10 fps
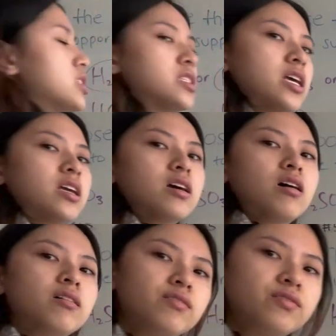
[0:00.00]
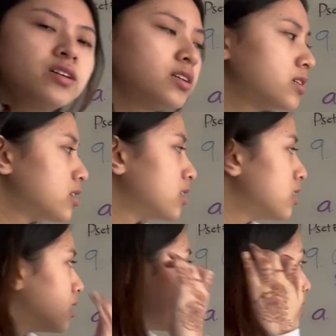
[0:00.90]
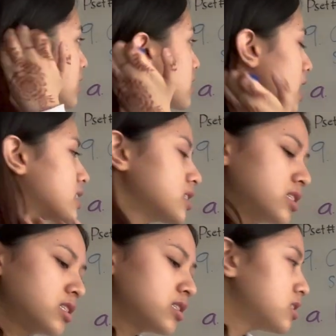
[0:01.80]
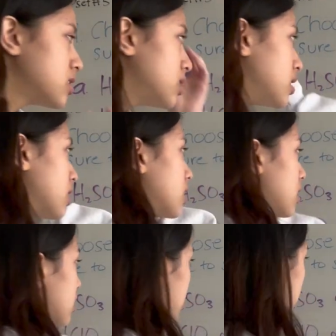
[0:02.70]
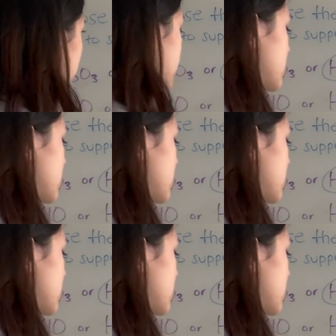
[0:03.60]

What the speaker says: state of these acids to see which is